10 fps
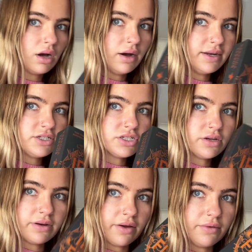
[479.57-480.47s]
I literally
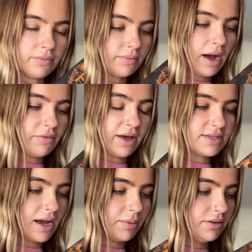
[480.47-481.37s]
don't know how that has
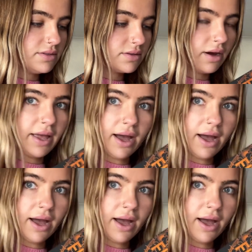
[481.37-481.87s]
happened. I